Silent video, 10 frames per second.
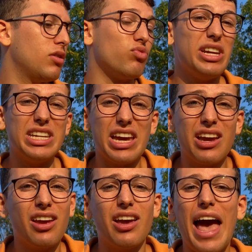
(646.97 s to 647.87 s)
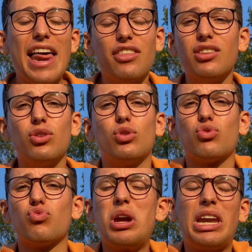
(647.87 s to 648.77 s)
Reading, anything that you just
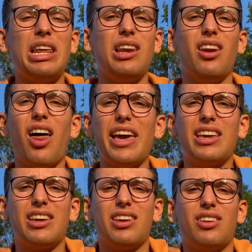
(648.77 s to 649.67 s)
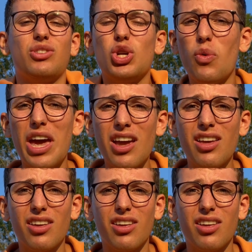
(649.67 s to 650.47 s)
really like doing.